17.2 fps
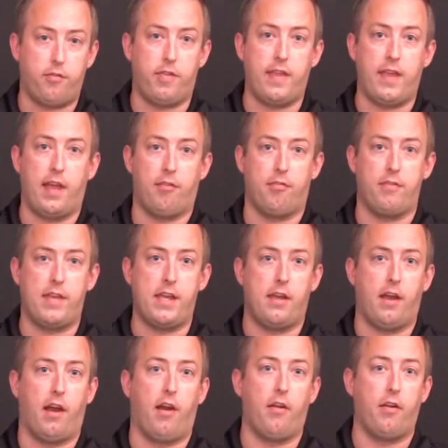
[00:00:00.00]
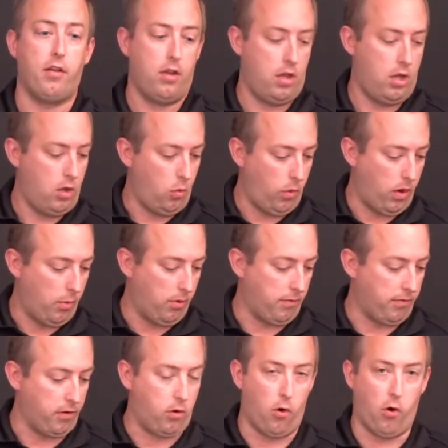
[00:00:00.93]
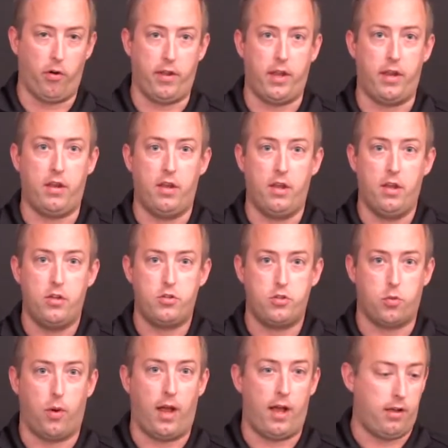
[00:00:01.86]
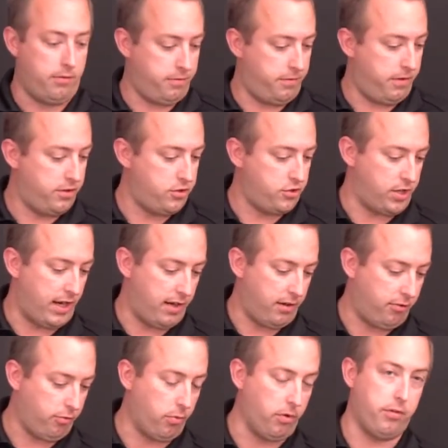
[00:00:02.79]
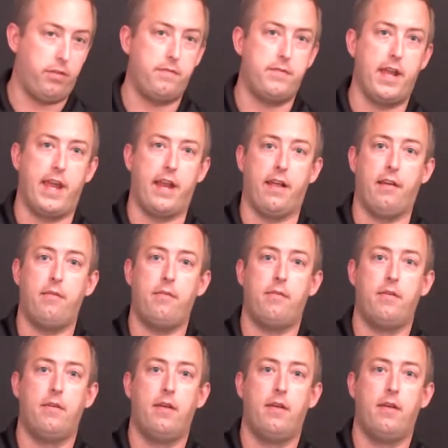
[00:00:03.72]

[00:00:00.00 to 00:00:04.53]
the SD card. We were recording 12 channels worth of data